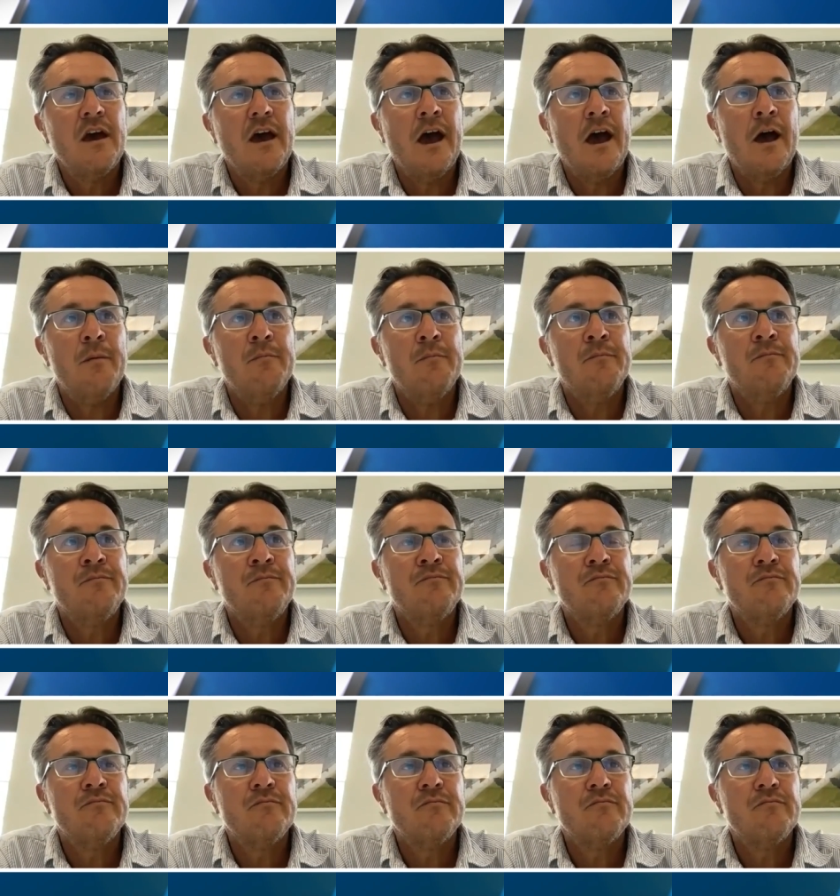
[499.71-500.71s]

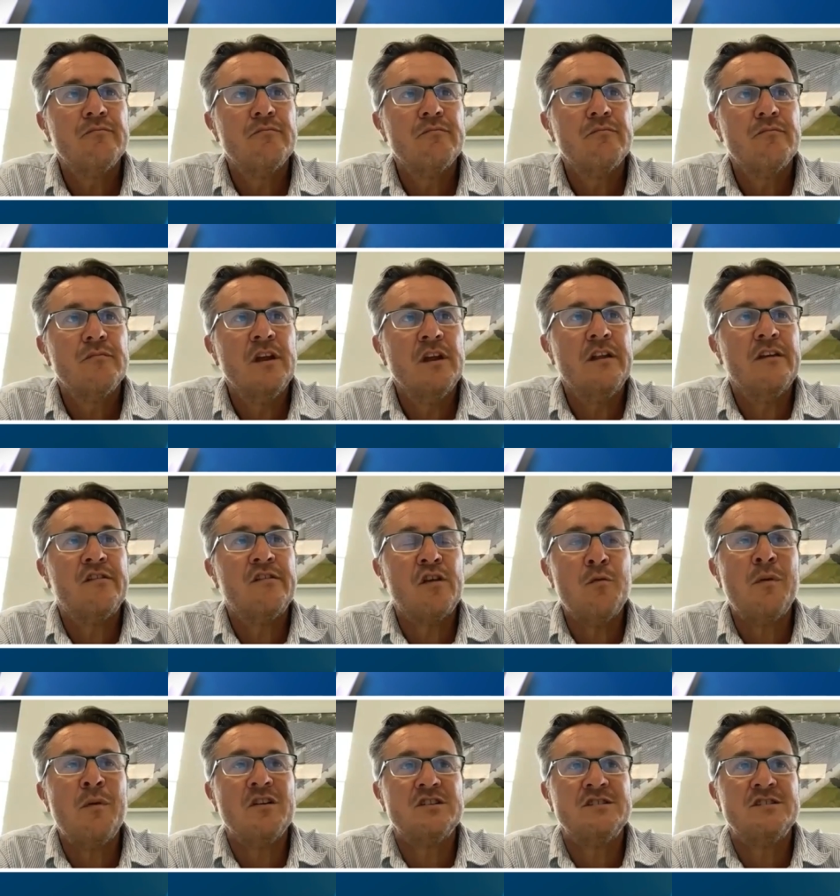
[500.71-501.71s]
um, you know, there's
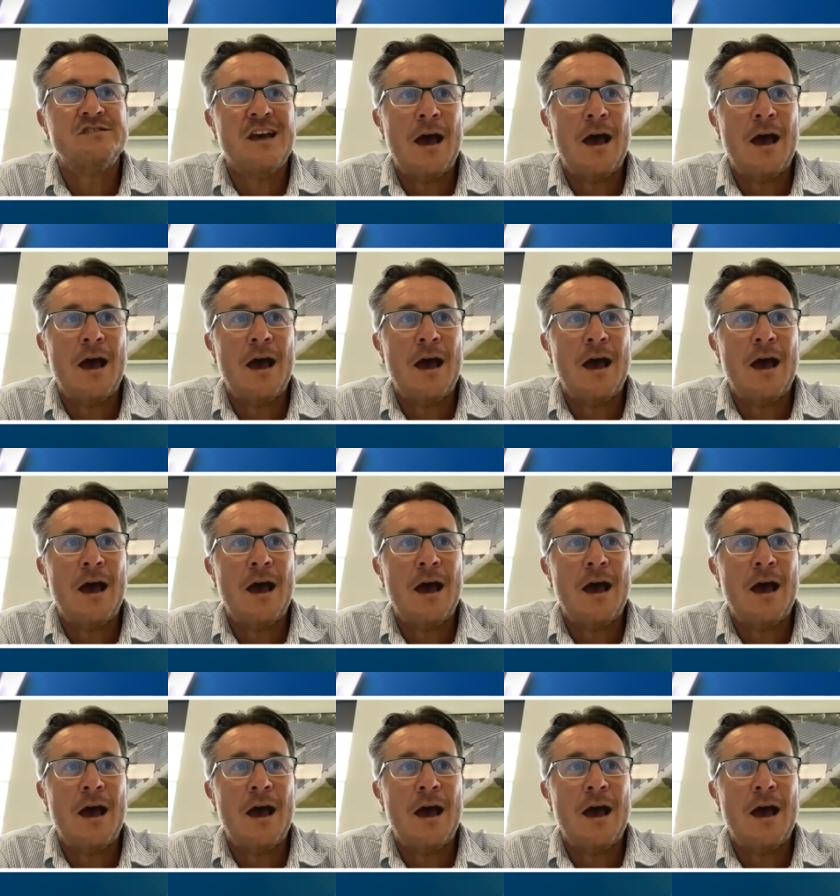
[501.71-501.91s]
so much has